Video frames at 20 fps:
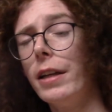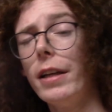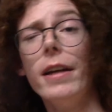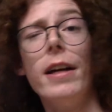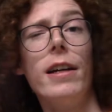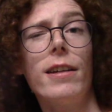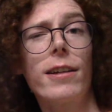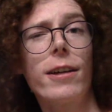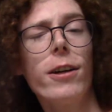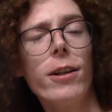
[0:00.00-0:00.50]

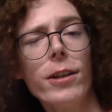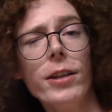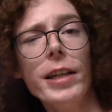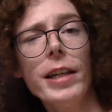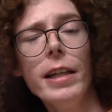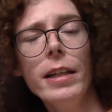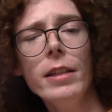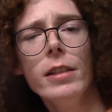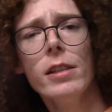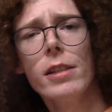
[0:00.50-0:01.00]
yet
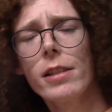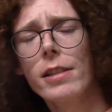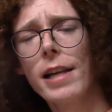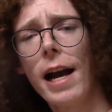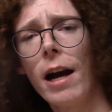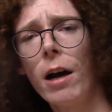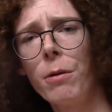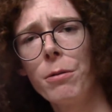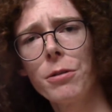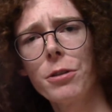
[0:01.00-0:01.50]
clean
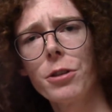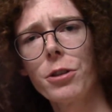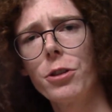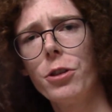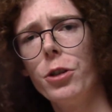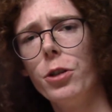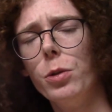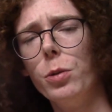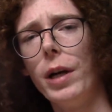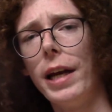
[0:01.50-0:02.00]
sound
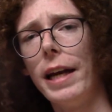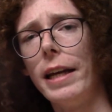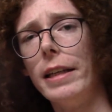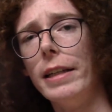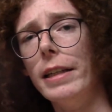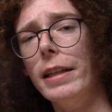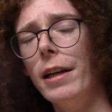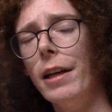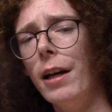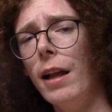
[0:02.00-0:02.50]
to
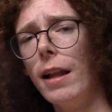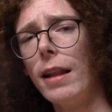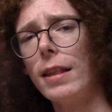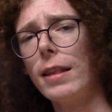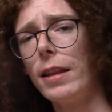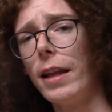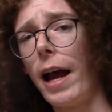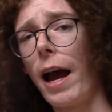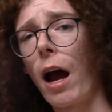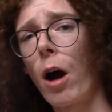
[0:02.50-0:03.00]
a
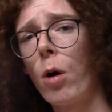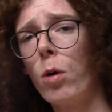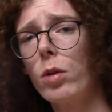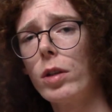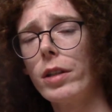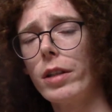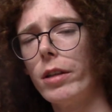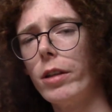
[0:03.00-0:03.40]
loud,